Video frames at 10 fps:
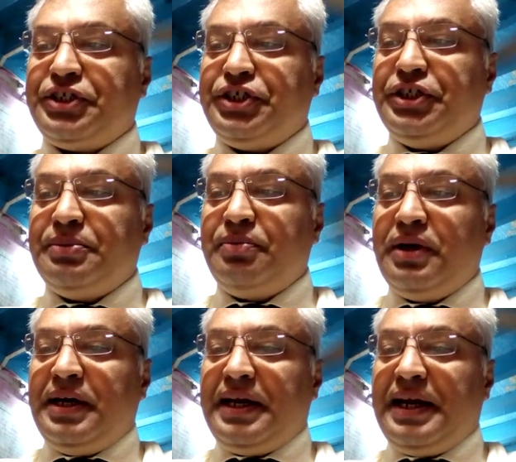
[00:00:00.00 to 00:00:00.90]
cheap,
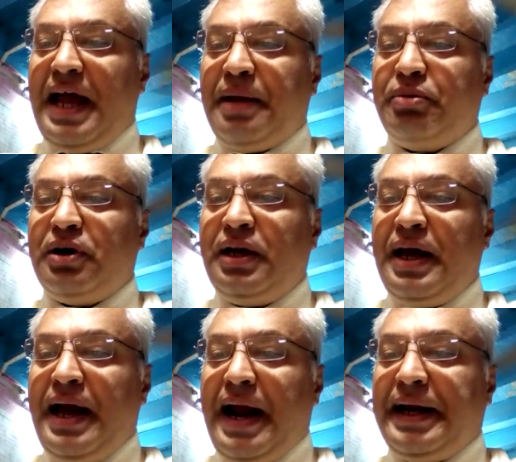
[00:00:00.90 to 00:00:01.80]
reliable,
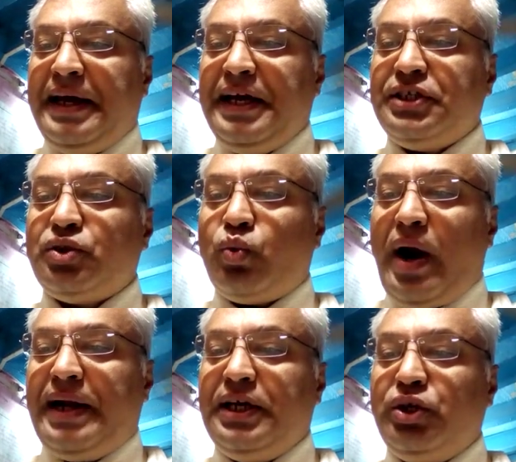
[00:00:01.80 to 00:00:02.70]
and hence
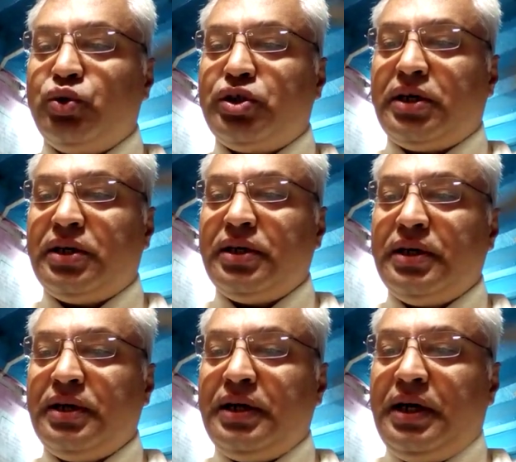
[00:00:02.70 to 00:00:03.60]
widely used.
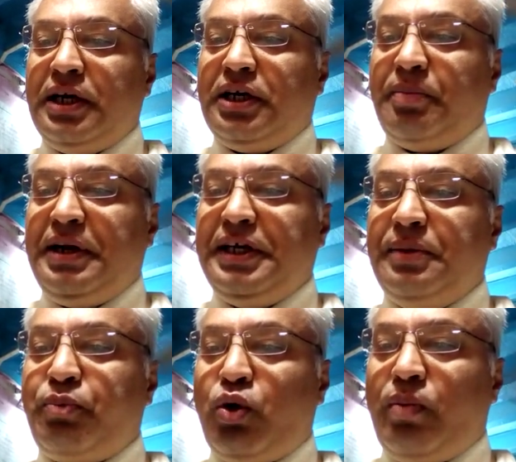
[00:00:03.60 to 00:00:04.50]

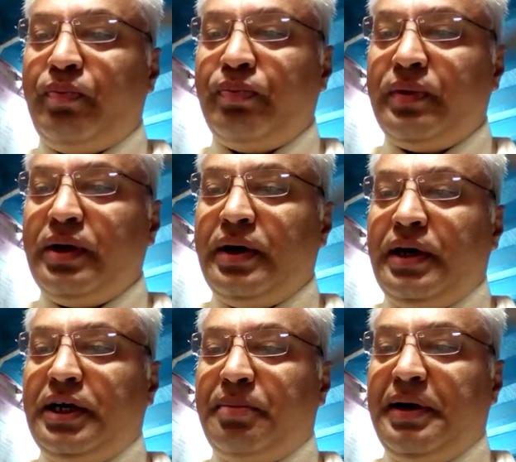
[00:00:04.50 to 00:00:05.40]
EEPROM.
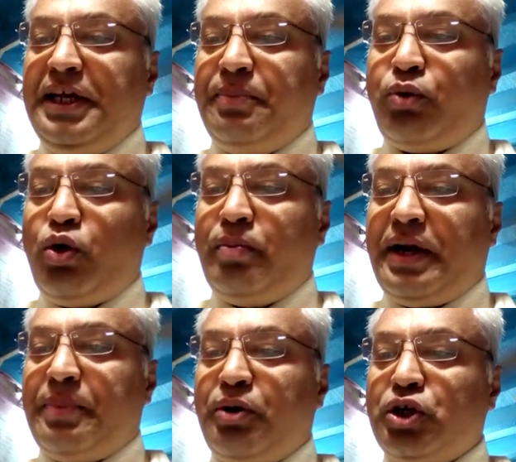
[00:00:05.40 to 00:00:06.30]
EEPROM
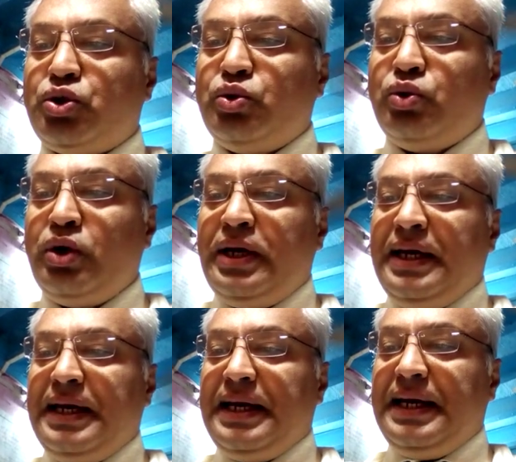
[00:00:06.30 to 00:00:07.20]
refers to
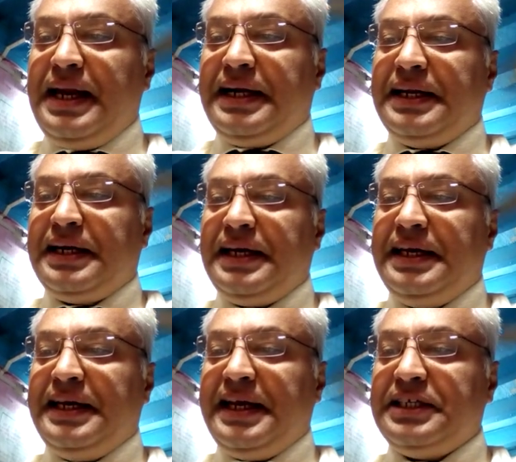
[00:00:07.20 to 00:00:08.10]
electrically
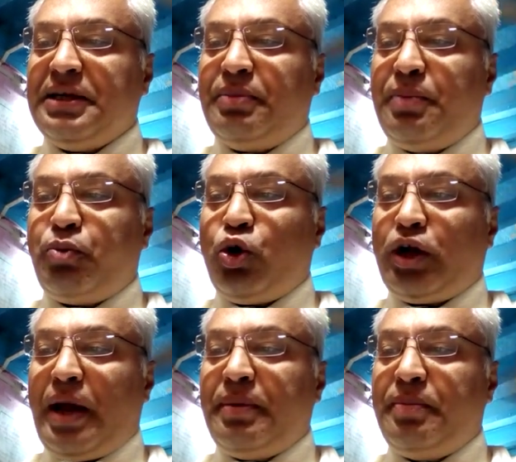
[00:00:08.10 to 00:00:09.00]
erasable
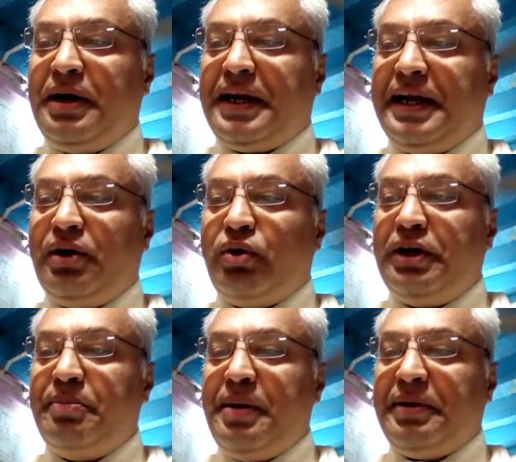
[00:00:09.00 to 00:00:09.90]
programmable
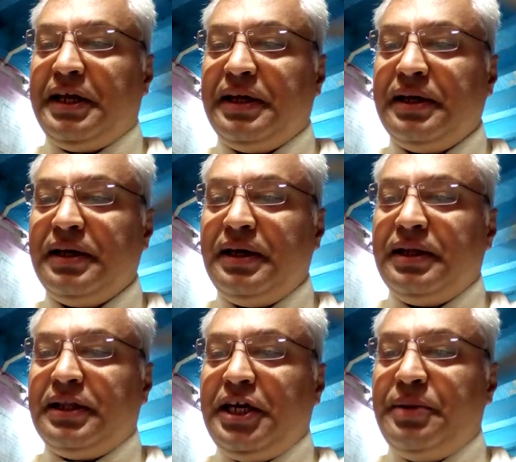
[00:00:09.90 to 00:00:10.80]
read-only memory.
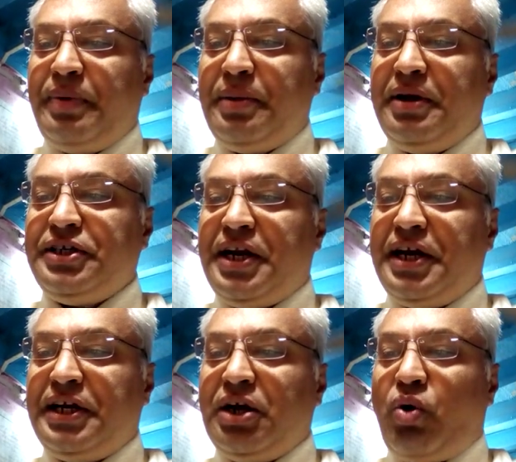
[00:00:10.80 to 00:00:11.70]
The information
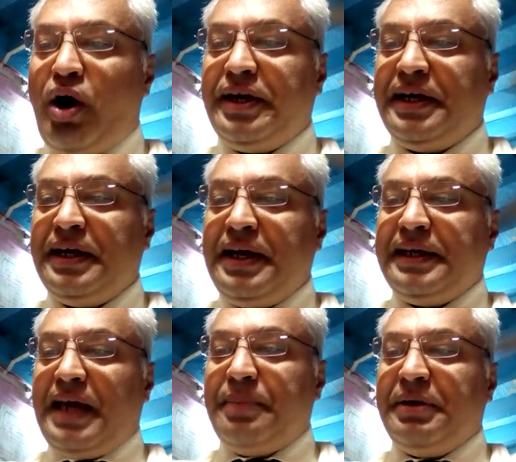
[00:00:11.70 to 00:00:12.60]
written on it
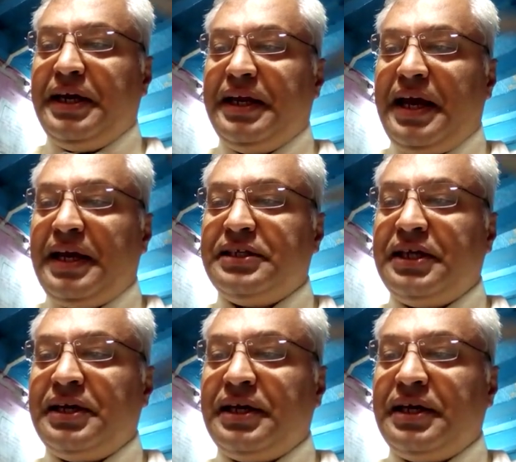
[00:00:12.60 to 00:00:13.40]
can be erased